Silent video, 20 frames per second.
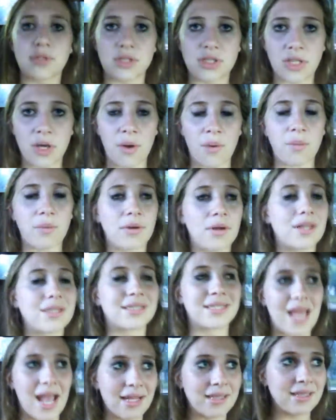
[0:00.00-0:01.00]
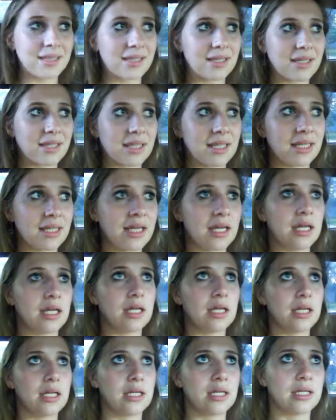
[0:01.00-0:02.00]
So, technically,
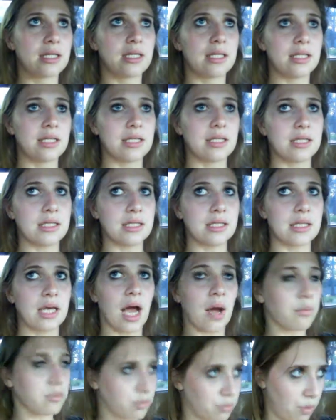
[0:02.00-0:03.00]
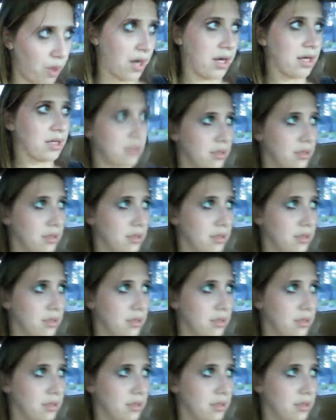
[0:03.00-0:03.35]
I was right.